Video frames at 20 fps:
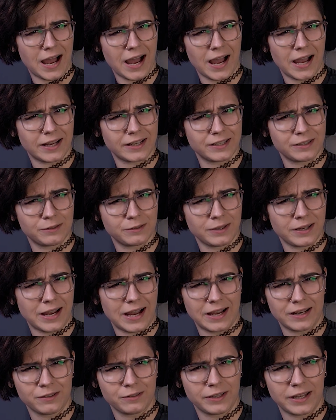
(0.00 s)
I
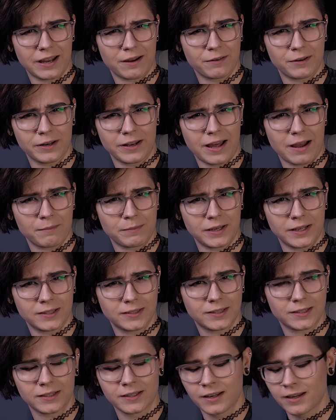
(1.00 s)
don't get what that means.